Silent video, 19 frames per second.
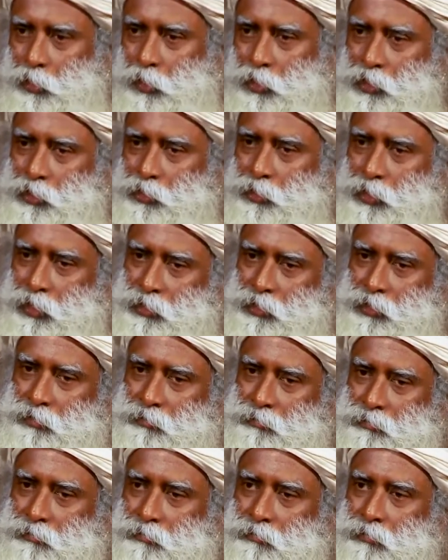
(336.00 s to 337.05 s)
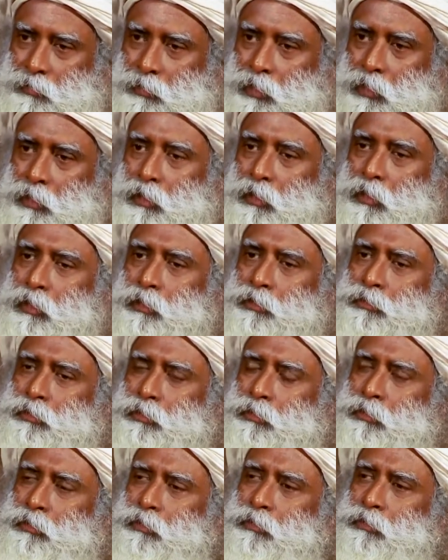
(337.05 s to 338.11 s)
hold it together.
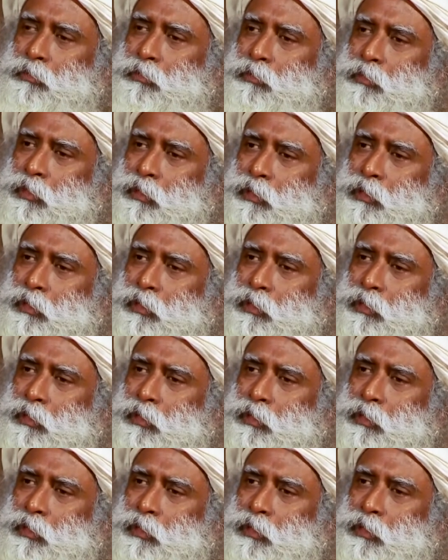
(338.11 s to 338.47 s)
So